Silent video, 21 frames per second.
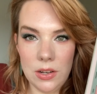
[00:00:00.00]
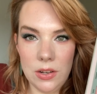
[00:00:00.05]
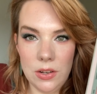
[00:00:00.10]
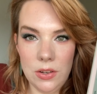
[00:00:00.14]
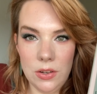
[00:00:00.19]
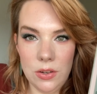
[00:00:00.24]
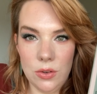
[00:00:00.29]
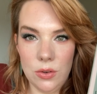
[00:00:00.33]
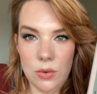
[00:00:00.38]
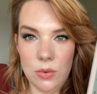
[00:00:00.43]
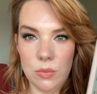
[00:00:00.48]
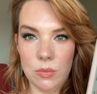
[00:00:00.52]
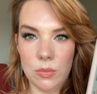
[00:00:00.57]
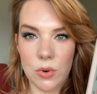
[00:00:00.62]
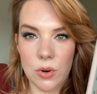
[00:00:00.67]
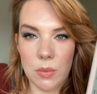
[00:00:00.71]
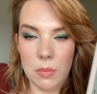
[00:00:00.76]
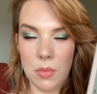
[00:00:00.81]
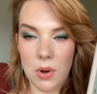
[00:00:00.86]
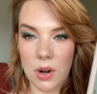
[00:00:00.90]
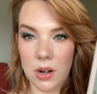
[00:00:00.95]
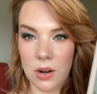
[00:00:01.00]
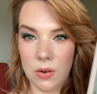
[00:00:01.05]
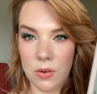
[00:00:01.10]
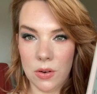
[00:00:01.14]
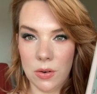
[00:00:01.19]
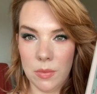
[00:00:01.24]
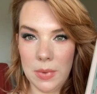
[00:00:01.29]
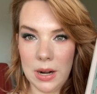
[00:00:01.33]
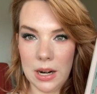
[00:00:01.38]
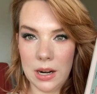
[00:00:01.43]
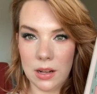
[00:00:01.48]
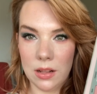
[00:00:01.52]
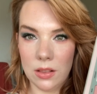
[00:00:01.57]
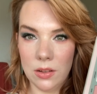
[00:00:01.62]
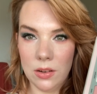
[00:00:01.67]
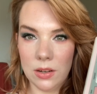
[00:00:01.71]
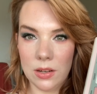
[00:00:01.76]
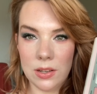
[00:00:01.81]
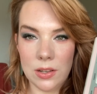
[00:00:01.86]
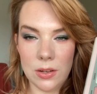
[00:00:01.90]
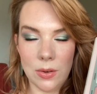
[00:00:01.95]
to do more monochromatic
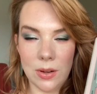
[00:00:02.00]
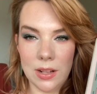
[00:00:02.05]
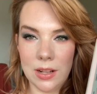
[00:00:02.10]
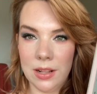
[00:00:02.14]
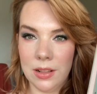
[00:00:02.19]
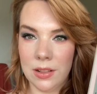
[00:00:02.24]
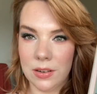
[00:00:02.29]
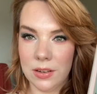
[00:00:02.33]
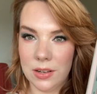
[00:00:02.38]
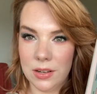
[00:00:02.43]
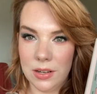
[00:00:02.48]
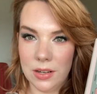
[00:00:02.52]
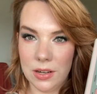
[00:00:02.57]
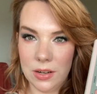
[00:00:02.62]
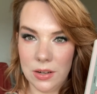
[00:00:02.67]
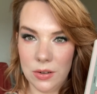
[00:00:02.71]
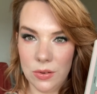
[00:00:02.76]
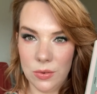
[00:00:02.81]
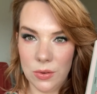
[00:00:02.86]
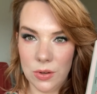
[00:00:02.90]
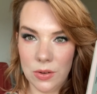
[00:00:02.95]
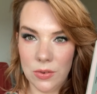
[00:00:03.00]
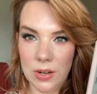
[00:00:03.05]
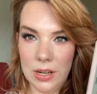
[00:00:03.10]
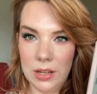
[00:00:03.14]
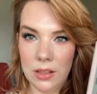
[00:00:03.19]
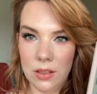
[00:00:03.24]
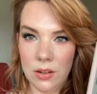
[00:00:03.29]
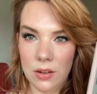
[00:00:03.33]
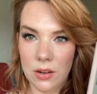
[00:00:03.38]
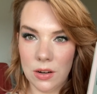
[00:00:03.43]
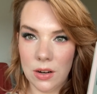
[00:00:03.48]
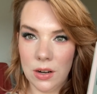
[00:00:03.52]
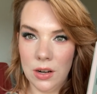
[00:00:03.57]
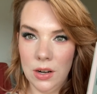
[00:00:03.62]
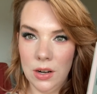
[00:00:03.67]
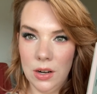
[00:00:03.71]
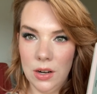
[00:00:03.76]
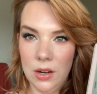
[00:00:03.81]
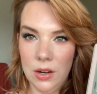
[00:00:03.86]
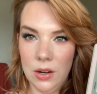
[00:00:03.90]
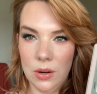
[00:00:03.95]
looks, so I'll either stick to a green look
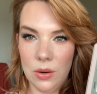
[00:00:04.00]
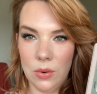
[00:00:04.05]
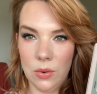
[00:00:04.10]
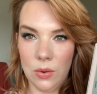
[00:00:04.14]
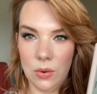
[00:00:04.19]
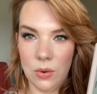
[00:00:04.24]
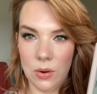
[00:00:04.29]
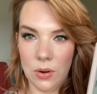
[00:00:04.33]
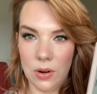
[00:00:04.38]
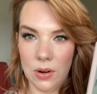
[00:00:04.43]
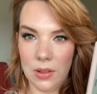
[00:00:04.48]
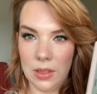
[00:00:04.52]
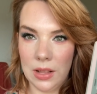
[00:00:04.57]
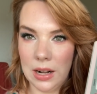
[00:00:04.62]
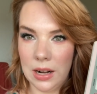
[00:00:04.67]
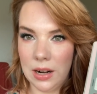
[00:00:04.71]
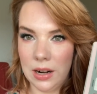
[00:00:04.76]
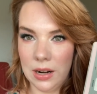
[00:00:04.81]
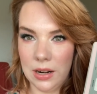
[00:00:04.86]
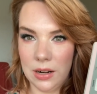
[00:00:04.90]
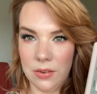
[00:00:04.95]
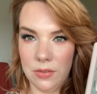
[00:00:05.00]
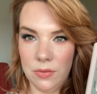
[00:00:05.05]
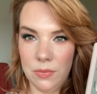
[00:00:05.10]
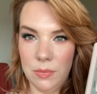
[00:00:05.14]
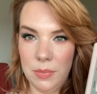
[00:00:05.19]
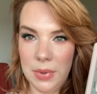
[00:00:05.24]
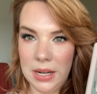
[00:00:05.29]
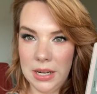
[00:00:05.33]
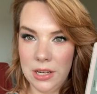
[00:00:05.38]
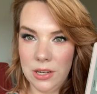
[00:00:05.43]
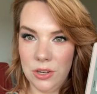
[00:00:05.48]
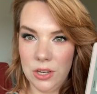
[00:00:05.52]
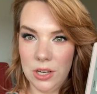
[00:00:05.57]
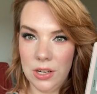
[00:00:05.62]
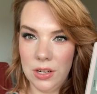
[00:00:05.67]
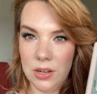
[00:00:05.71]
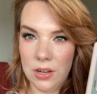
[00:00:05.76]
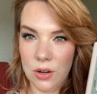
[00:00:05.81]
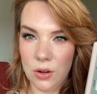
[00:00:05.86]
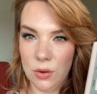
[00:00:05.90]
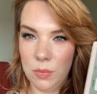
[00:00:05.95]
or that kind of
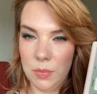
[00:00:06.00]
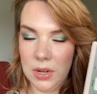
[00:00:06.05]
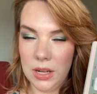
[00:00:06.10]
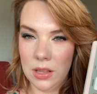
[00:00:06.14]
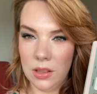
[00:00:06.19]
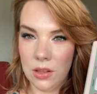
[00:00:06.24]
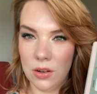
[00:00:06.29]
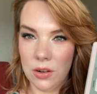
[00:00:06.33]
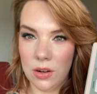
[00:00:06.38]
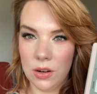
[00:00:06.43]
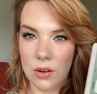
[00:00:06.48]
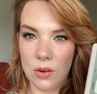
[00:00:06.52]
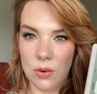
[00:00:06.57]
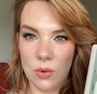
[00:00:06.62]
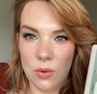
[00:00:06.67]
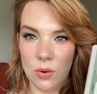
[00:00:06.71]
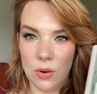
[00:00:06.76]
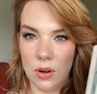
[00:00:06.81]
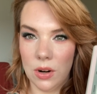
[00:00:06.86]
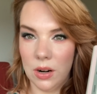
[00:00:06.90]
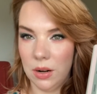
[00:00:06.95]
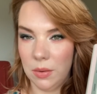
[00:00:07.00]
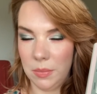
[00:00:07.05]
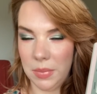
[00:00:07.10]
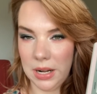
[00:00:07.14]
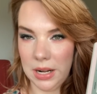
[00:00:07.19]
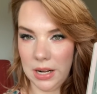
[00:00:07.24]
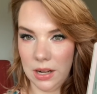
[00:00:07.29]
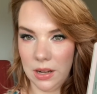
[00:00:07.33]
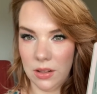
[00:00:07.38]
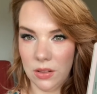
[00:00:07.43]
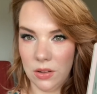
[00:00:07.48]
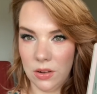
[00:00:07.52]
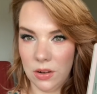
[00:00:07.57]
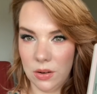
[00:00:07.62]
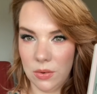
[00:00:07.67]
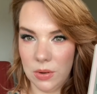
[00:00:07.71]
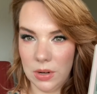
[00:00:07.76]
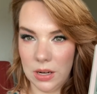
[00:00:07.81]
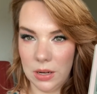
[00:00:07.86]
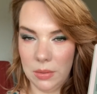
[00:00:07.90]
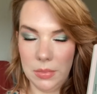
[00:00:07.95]
beigey taupey look or a pink look
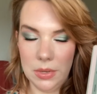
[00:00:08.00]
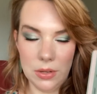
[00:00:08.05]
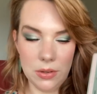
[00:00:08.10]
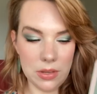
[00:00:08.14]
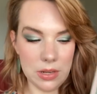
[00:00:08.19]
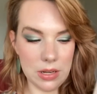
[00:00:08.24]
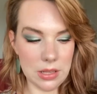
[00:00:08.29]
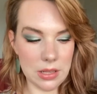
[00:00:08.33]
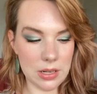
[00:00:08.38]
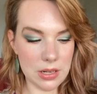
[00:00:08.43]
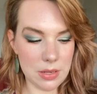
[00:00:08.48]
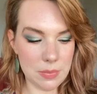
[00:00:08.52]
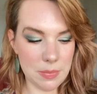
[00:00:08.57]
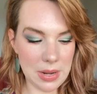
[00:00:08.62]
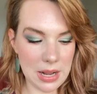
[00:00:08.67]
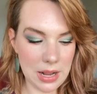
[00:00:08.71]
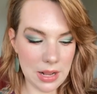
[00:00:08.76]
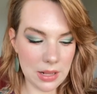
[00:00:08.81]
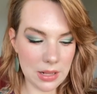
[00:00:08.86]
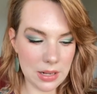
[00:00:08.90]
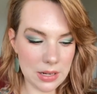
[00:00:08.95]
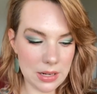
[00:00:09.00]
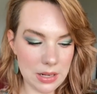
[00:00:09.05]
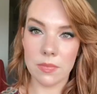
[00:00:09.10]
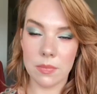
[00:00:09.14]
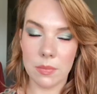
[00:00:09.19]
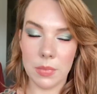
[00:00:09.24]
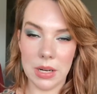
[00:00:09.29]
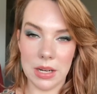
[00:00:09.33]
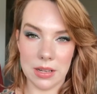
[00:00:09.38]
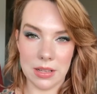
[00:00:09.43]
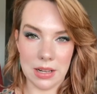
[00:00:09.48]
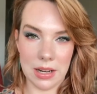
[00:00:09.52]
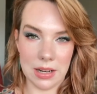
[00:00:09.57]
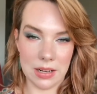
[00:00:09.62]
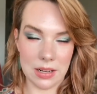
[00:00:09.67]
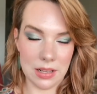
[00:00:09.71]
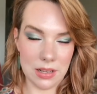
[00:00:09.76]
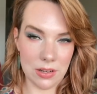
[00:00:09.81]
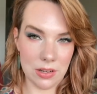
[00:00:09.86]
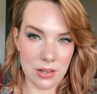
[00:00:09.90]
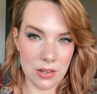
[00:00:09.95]
when I'm using this palette because
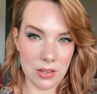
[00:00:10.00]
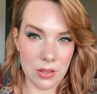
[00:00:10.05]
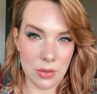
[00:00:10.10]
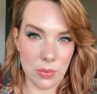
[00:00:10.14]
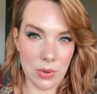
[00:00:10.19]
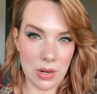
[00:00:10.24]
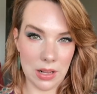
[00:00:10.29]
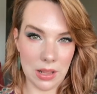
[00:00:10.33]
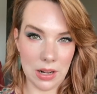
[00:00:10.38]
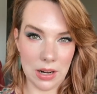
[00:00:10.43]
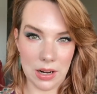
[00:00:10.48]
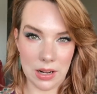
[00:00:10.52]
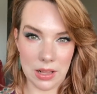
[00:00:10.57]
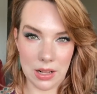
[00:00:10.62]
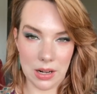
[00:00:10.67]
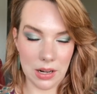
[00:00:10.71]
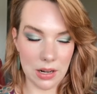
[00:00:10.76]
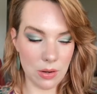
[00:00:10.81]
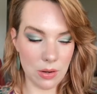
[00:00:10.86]
that's just the way that I think